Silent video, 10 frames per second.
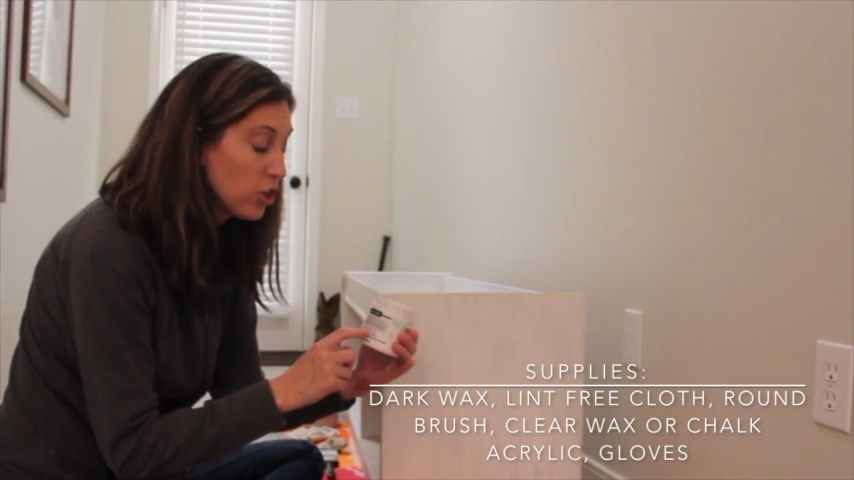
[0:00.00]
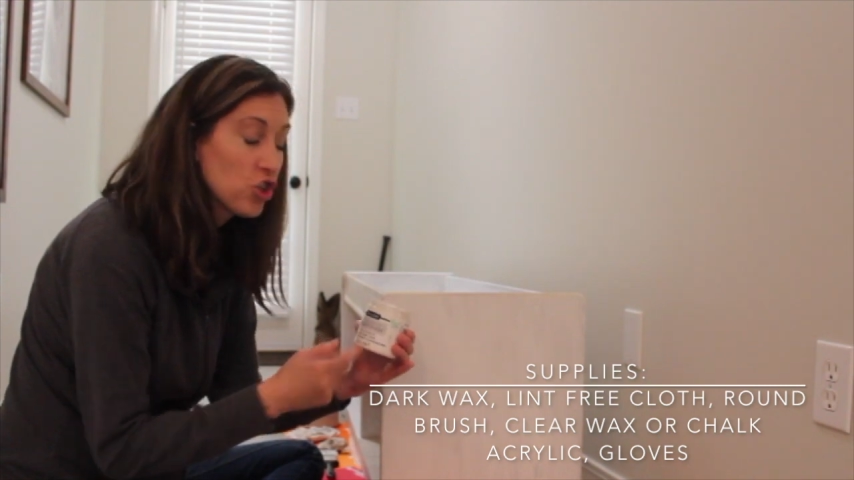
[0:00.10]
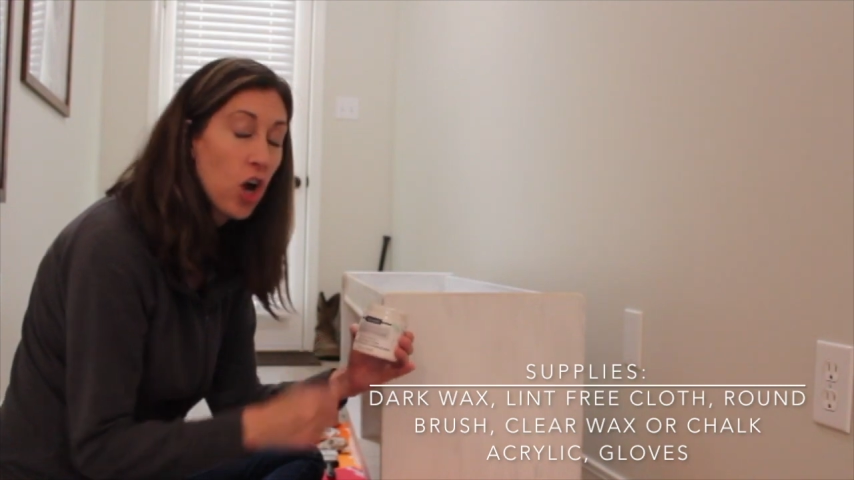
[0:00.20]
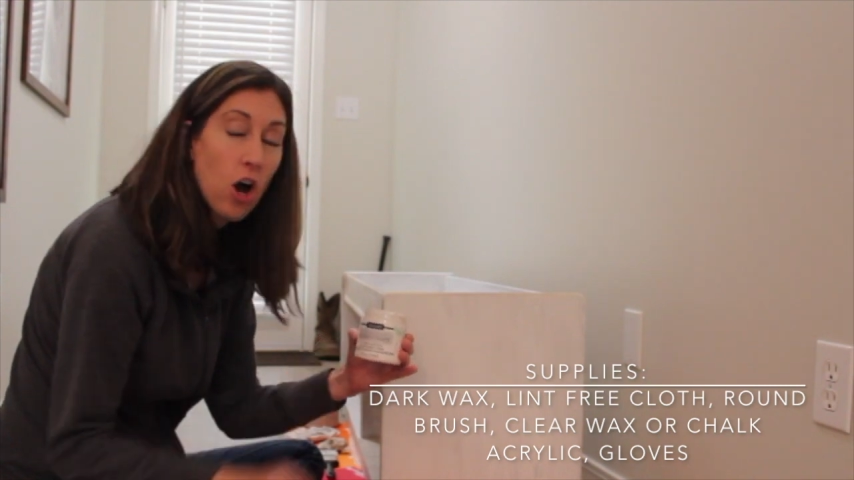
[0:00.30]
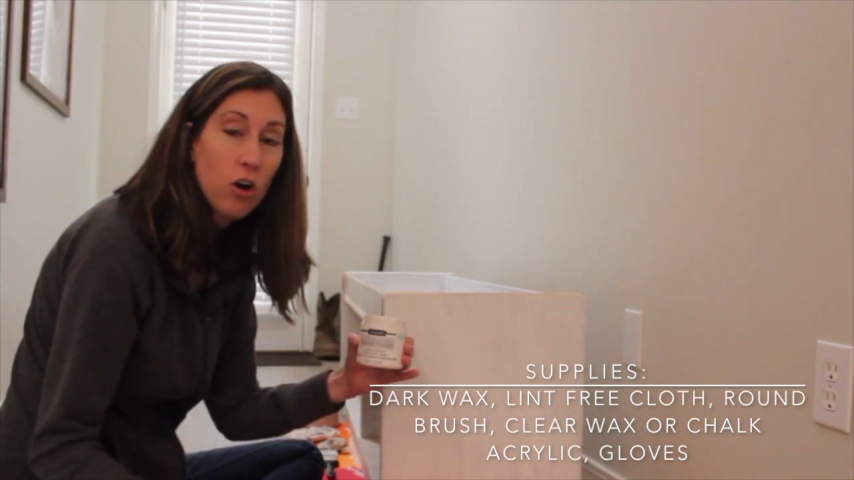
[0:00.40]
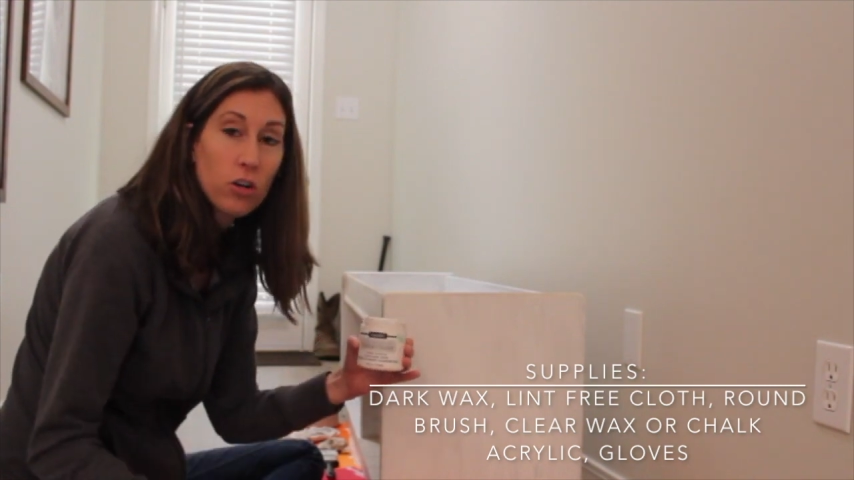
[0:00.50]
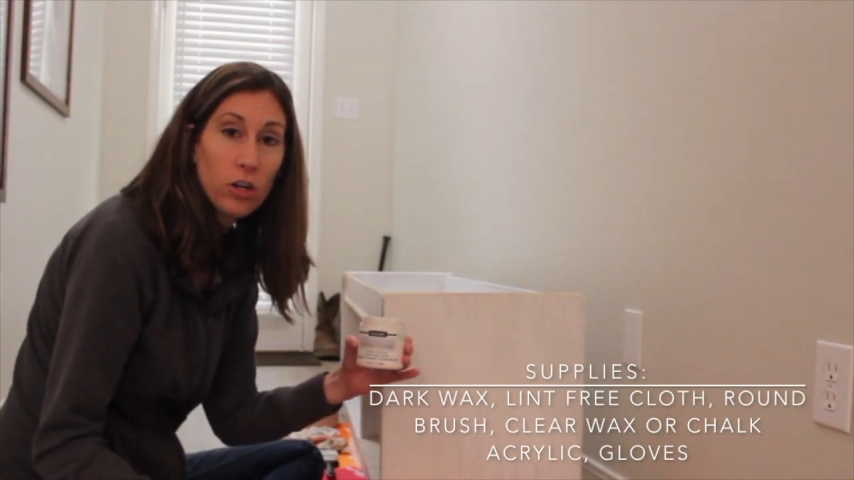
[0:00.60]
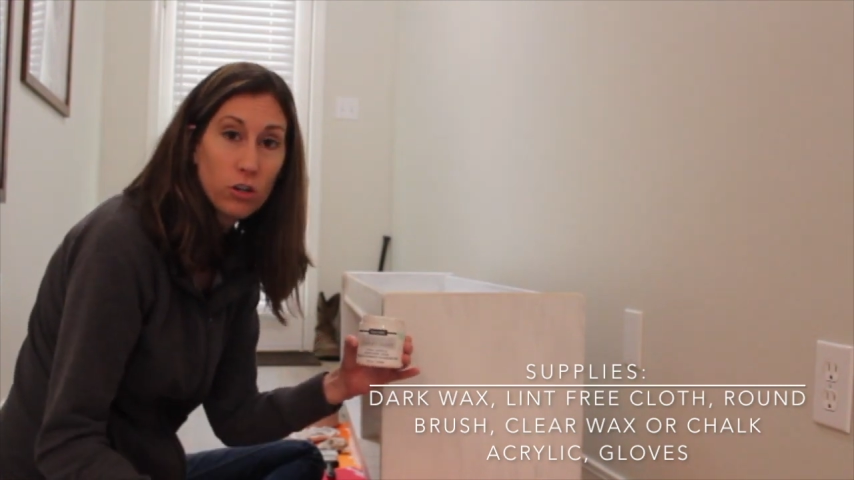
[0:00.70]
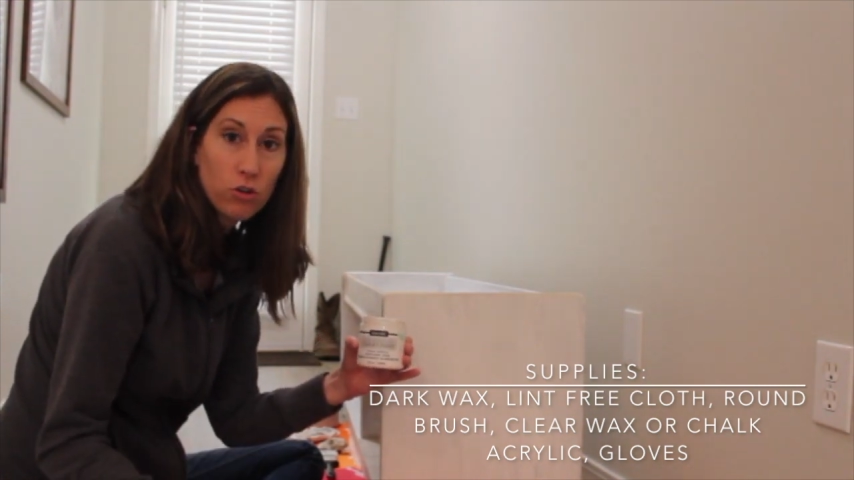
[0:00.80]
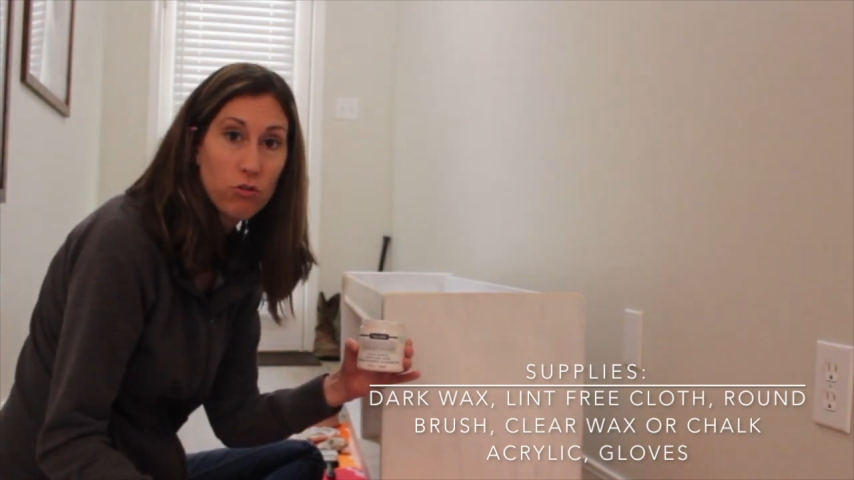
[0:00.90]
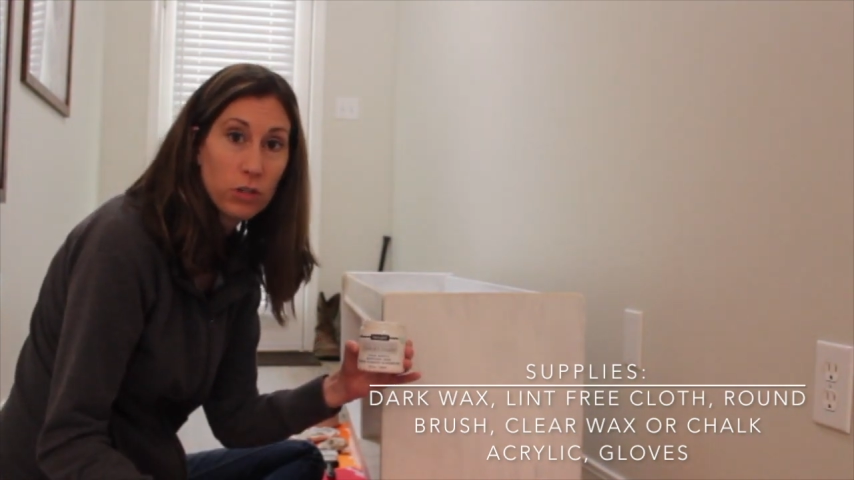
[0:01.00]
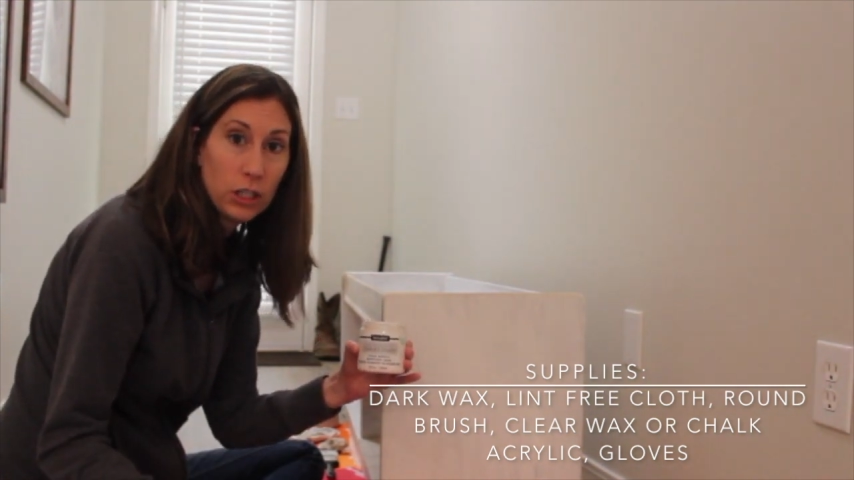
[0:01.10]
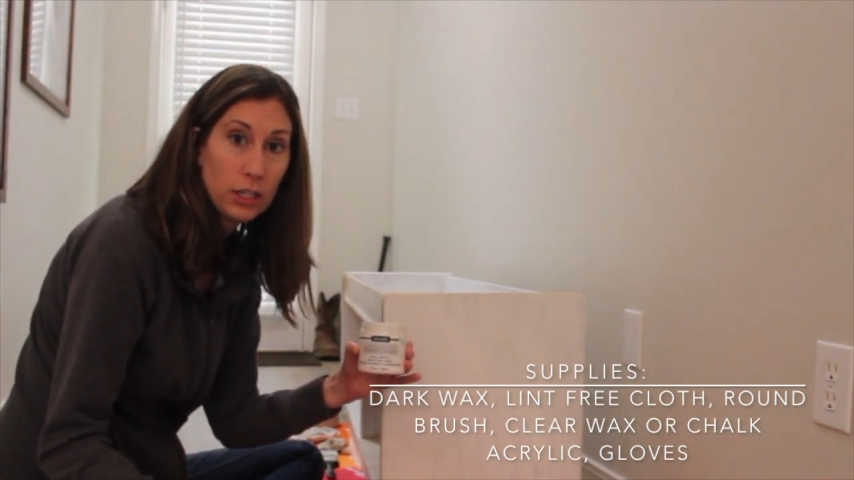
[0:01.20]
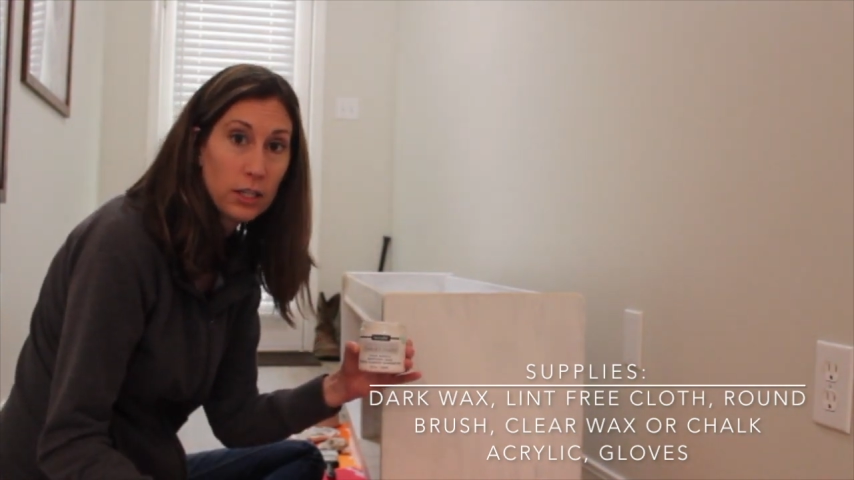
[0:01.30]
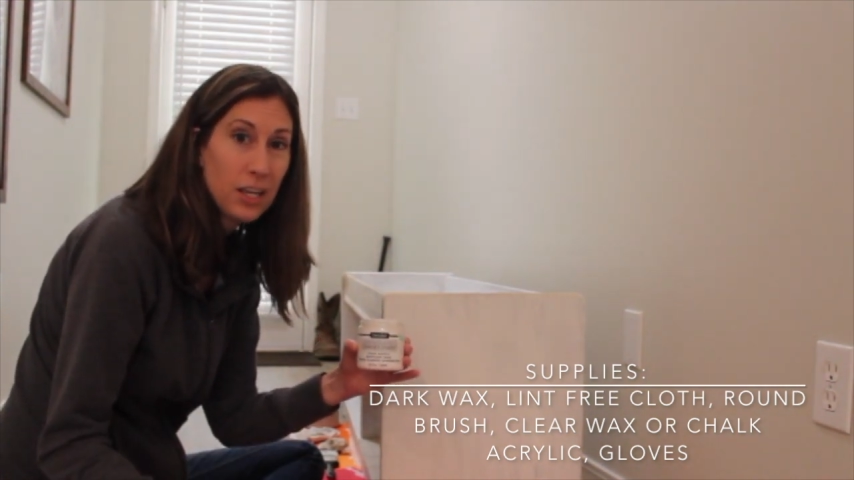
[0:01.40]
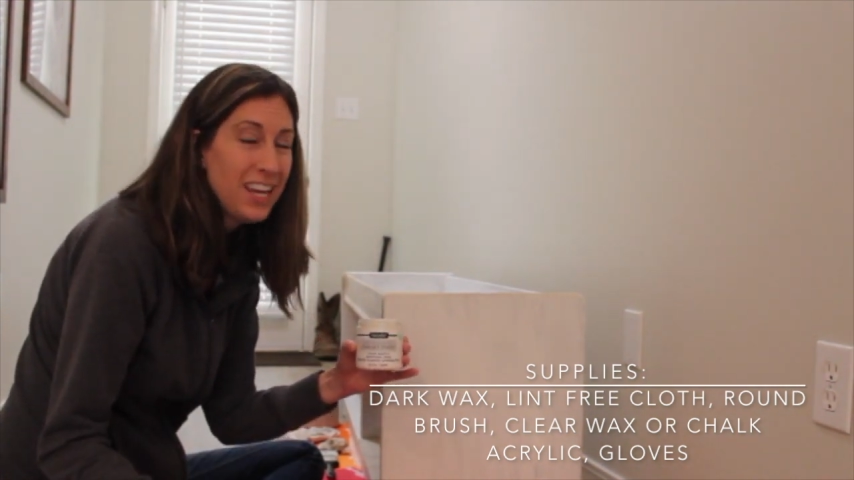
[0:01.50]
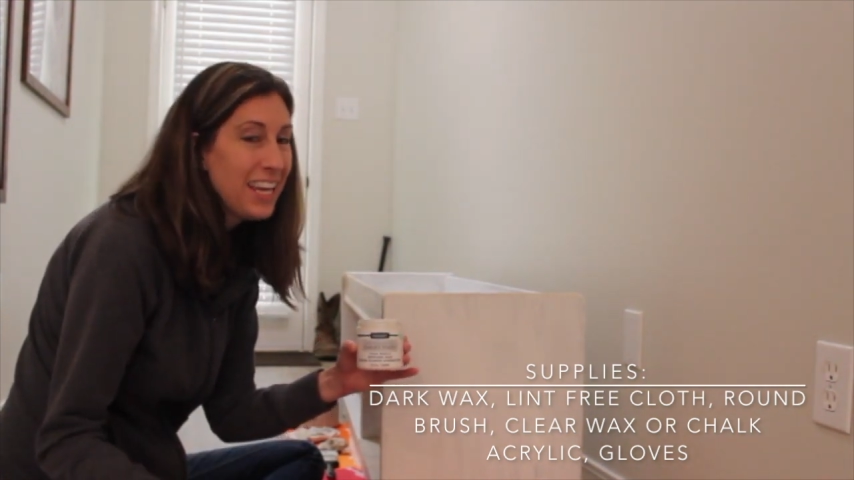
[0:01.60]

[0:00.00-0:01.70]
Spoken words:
chalk acrylic.